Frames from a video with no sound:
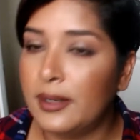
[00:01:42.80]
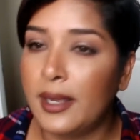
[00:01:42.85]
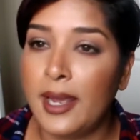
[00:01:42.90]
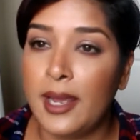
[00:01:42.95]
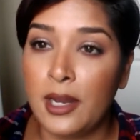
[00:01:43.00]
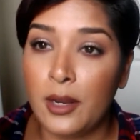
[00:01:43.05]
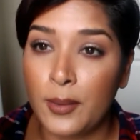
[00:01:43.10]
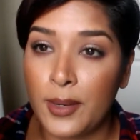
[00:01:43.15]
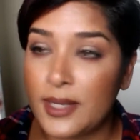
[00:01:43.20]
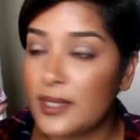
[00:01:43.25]

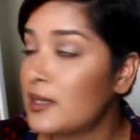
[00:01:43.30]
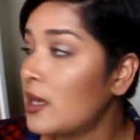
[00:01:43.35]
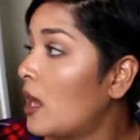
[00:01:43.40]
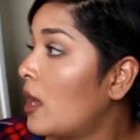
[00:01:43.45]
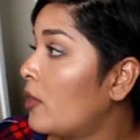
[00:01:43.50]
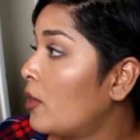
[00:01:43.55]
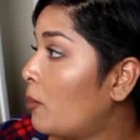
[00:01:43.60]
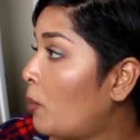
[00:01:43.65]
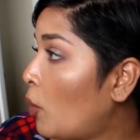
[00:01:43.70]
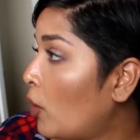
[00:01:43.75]
Anyways,
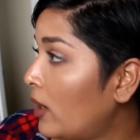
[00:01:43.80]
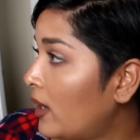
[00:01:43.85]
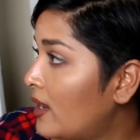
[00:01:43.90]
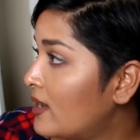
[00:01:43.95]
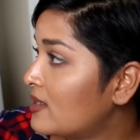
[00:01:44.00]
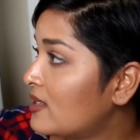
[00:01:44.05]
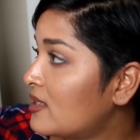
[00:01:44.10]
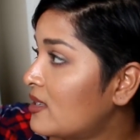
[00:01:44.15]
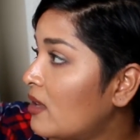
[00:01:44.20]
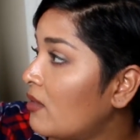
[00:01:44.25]
the point
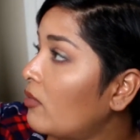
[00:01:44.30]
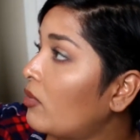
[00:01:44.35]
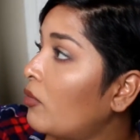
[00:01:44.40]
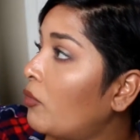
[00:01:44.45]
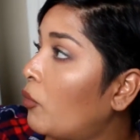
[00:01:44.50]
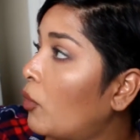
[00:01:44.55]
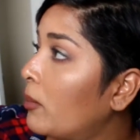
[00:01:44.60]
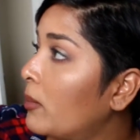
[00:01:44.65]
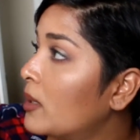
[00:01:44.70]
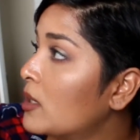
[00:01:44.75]
is, is the
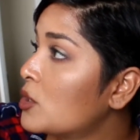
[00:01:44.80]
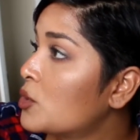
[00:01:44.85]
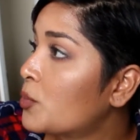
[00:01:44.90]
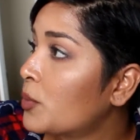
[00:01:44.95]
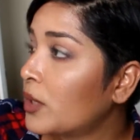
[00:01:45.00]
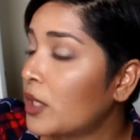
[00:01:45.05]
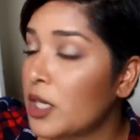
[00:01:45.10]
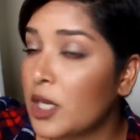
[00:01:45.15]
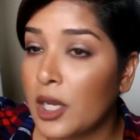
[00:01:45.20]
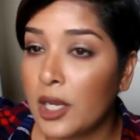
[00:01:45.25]
formula is
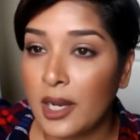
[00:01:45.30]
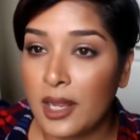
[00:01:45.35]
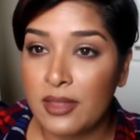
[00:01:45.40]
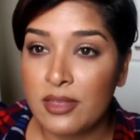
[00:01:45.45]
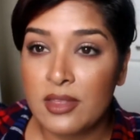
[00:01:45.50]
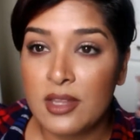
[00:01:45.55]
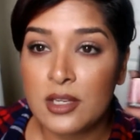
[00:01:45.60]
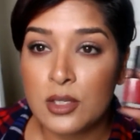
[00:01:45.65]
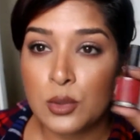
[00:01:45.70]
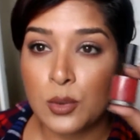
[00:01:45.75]
really good
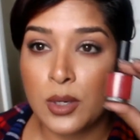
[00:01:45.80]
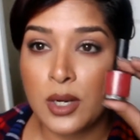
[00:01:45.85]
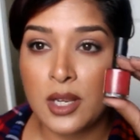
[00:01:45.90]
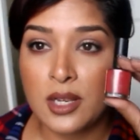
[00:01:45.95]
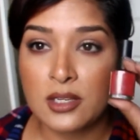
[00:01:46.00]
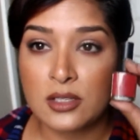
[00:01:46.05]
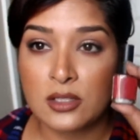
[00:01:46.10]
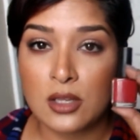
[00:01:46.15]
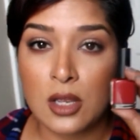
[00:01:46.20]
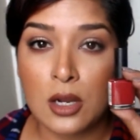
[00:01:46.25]
and this one
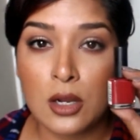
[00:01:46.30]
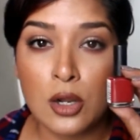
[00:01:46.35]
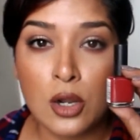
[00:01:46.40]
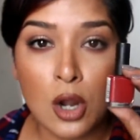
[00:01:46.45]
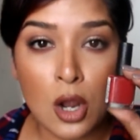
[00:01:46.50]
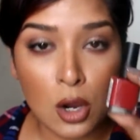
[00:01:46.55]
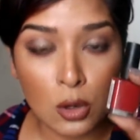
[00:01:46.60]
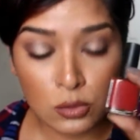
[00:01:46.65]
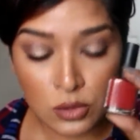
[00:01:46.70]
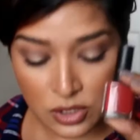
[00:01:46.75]
is
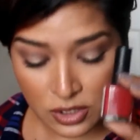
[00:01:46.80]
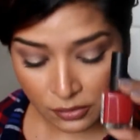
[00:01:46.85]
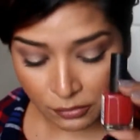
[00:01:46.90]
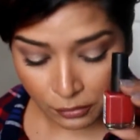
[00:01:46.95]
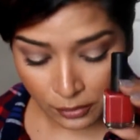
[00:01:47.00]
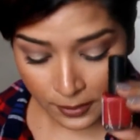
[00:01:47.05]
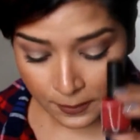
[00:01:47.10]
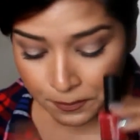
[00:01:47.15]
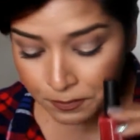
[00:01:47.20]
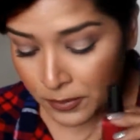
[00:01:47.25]
no
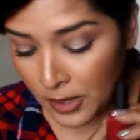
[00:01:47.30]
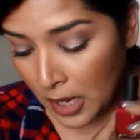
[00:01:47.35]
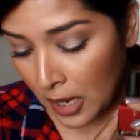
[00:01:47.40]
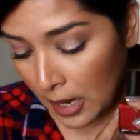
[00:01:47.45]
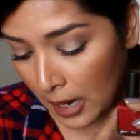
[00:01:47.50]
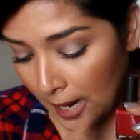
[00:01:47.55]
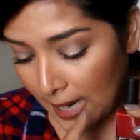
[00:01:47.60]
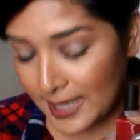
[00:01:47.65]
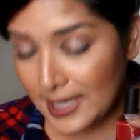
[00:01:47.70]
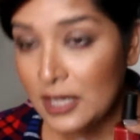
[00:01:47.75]
different.
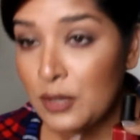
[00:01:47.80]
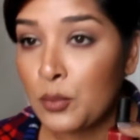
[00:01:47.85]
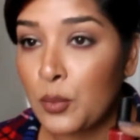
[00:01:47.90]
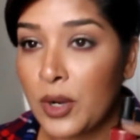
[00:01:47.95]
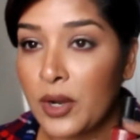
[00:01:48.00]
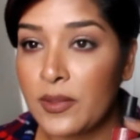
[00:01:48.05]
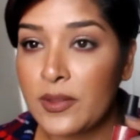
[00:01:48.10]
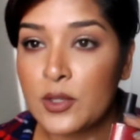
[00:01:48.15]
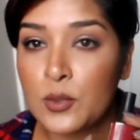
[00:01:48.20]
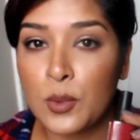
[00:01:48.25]
I didn't
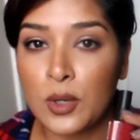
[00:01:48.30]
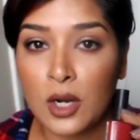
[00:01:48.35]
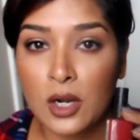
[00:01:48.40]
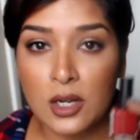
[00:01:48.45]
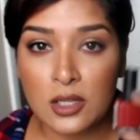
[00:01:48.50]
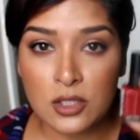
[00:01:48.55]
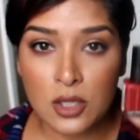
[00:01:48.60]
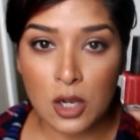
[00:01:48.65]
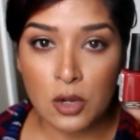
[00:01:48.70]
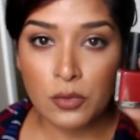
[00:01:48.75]
wear this one on
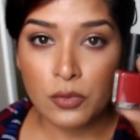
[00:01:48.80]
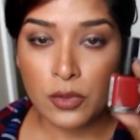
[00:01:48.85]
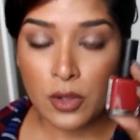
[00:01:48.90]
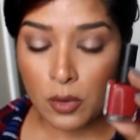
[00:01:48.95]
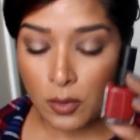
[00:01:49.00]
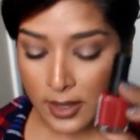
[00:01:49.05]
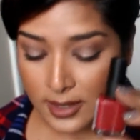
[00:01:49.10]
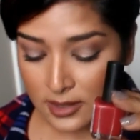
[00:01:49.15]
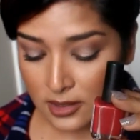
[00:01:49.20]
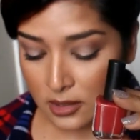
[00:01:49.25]
its own
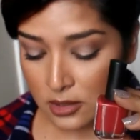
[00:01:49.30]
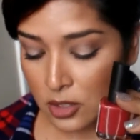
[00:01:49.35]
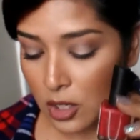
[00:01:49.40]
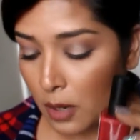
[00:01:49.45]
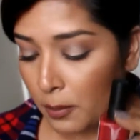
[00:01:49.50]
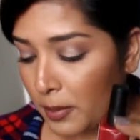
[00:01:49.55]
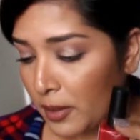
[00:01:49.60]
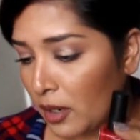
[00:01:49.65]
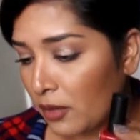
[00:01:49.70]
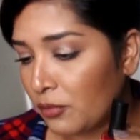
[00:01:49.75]
though. I did
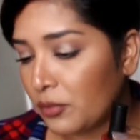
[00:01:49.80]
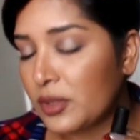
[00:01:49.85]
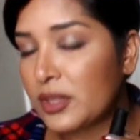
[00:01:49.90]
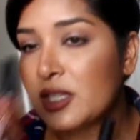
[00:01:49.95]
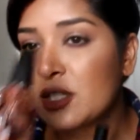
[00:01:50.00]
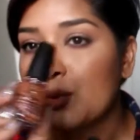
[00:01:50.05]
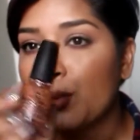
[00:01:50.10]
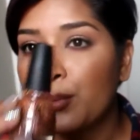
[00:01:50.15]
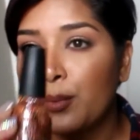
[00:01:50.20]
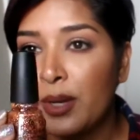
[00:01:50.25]
top it off with
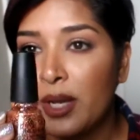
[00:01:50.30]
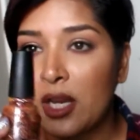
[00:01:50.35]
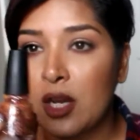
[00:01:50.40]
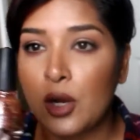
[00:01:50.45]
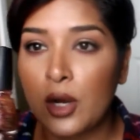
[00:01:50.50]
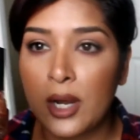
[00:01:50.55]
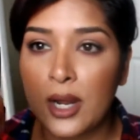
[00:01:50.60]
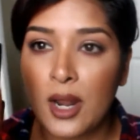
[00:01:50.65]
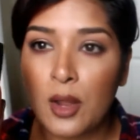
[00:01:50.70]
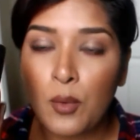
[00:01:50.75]
this one right
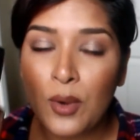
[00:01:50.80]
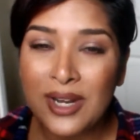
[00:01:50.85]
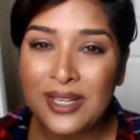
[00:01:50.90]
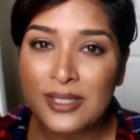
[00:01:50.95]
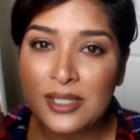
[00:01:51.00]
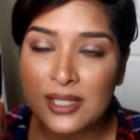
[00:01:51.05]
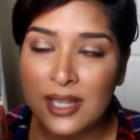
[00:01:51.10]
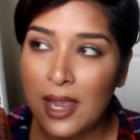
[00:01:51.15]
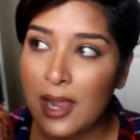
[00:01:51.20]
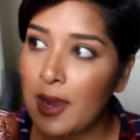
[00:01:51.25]
here. And I want to
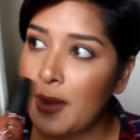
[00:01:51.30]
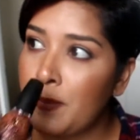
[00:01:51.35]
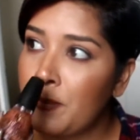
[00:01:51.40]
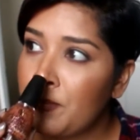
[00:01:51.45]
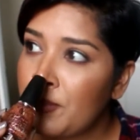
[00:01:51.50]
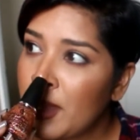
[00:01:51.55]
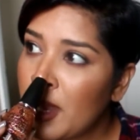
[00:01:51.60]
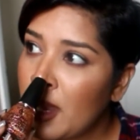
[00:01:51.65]
say